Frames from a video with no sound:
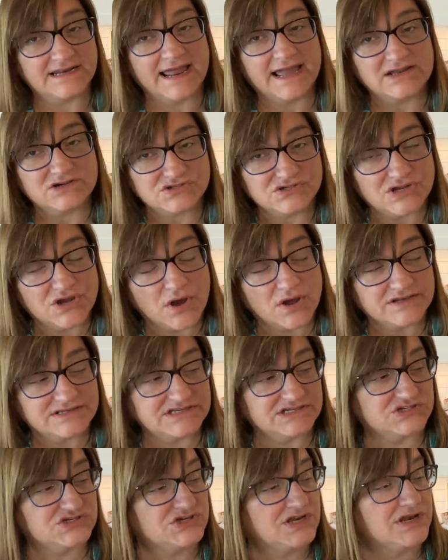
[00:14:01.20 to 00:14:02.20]
actually
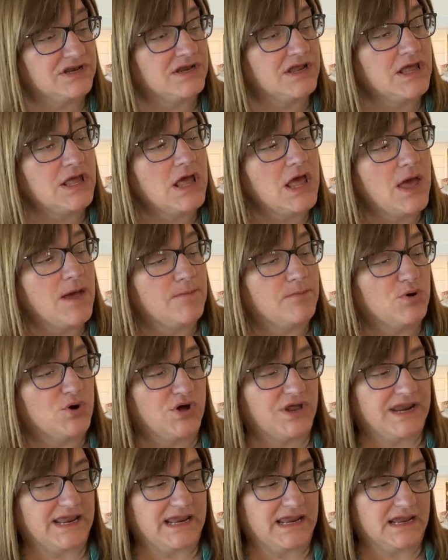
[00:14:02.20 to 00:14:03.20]
audition
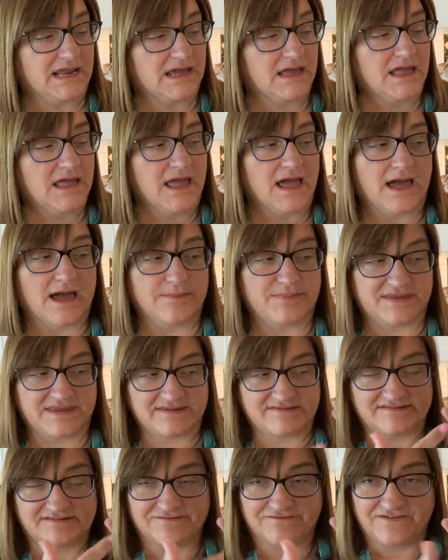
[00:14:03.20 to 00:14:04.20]
putting a
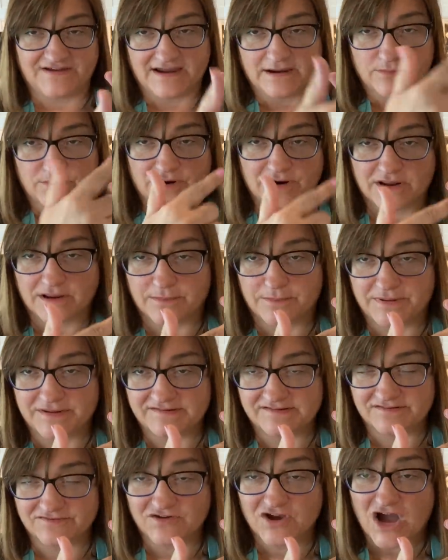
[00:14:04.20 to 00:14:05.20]
piece of fabric, a
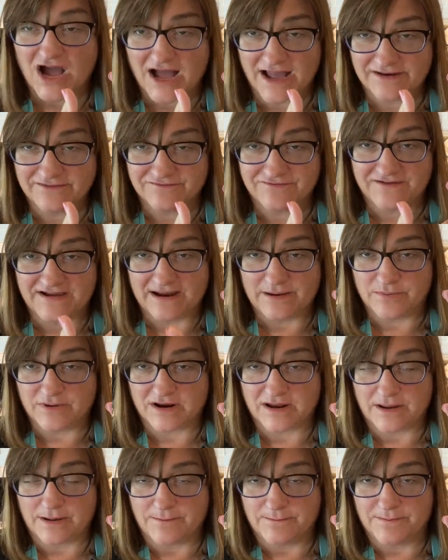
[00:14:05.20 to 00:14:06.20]
piece of cotton
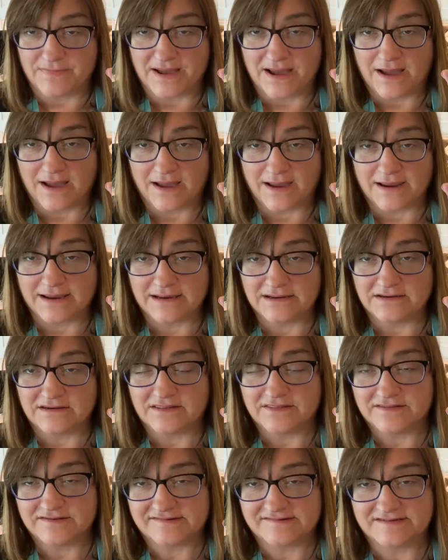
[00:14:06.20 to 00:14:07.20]
fabric behind
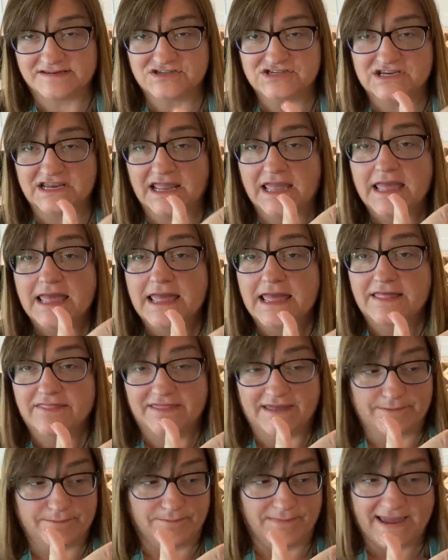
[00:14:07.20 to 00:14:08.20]
the stitching
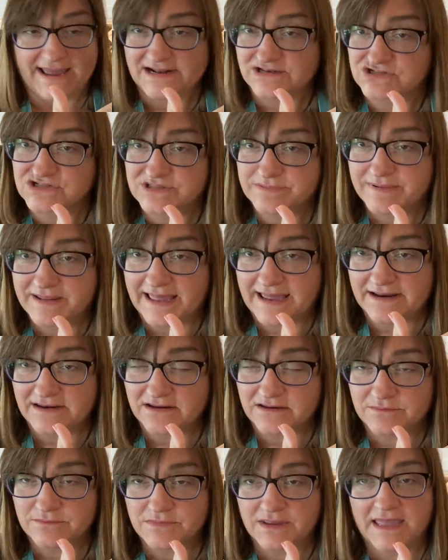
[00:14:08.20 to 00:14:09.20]
that matched the
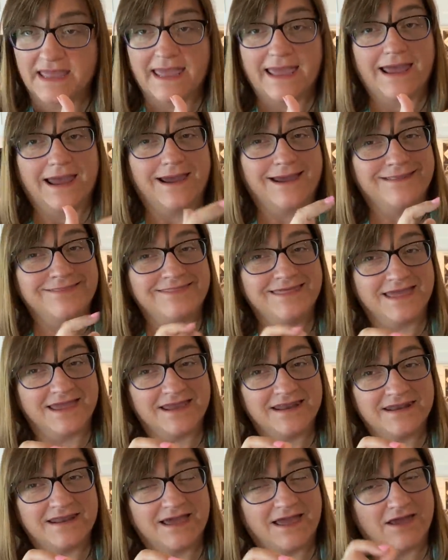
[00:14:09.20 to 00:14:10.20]
platinum. And
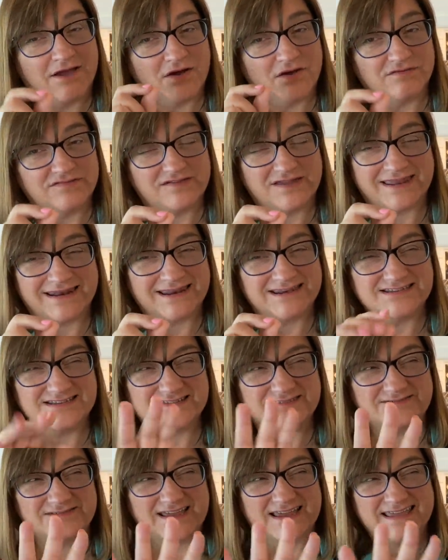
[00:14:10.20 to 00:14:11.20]
then I also, and I
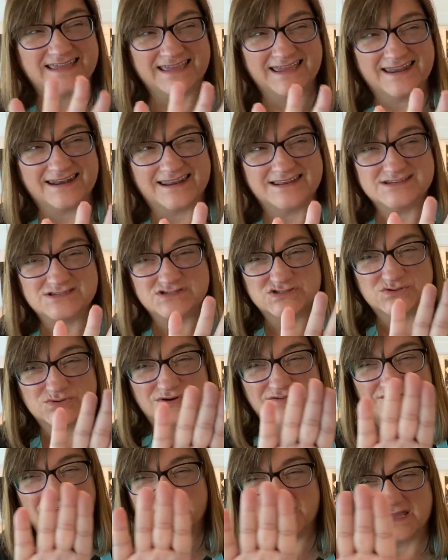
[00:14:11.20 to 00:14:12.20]
just, again, I just sort
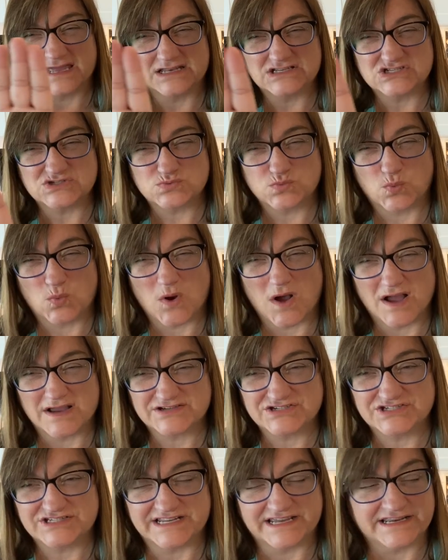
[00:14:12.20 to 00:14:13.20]
of felt like it just
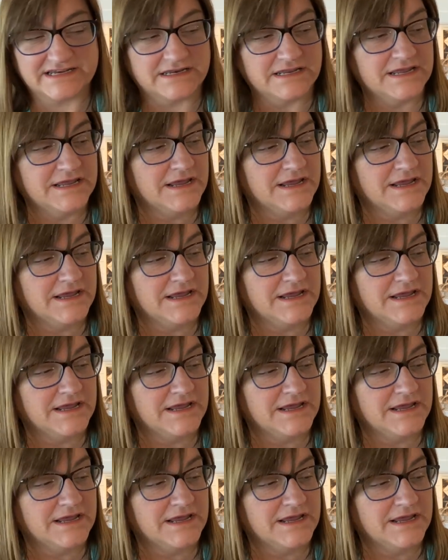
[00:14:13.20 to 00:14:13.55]
washed it.